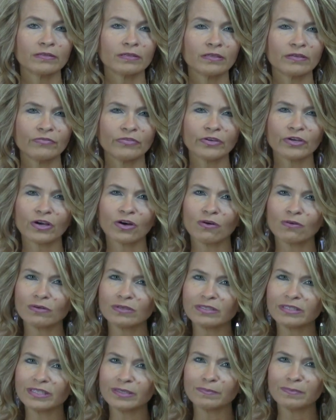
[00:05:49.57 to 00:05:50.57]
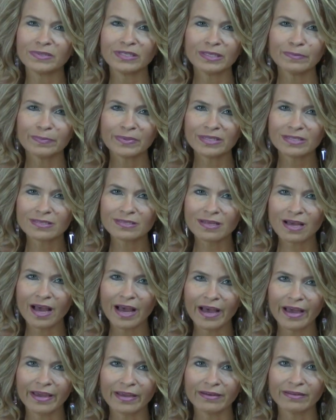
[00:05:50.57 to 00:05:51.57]
if you go deep, deep
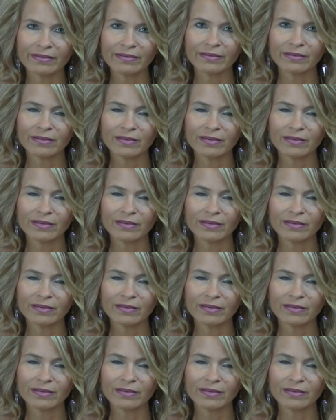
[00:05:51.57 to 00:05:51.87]
inside,